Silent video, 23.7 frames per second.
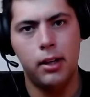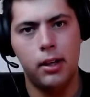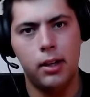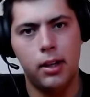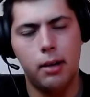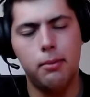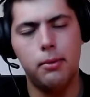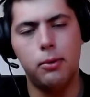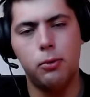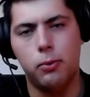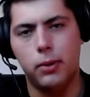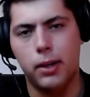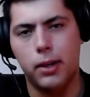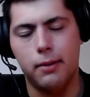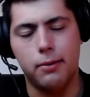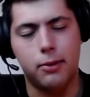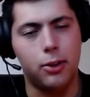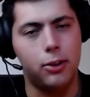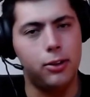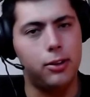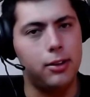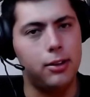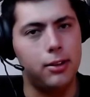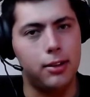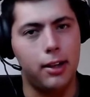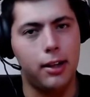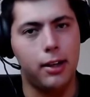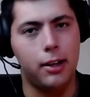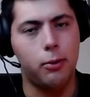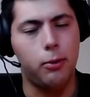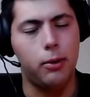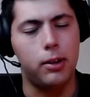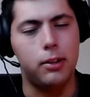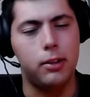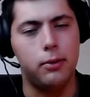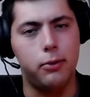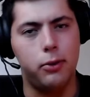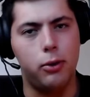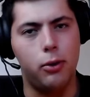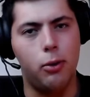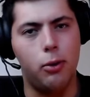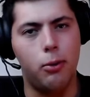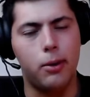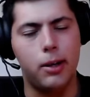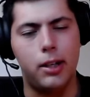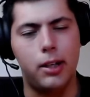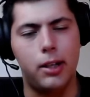I mean, we have gotten quite a few
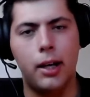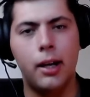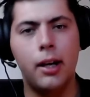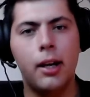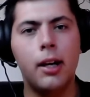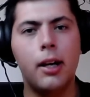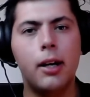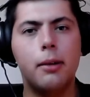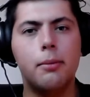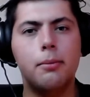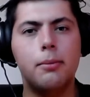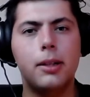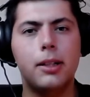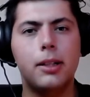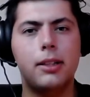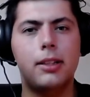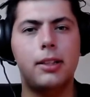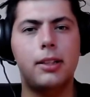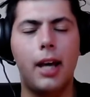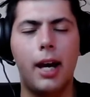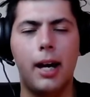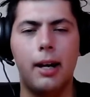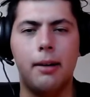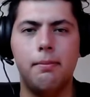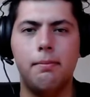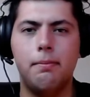already, but yeah,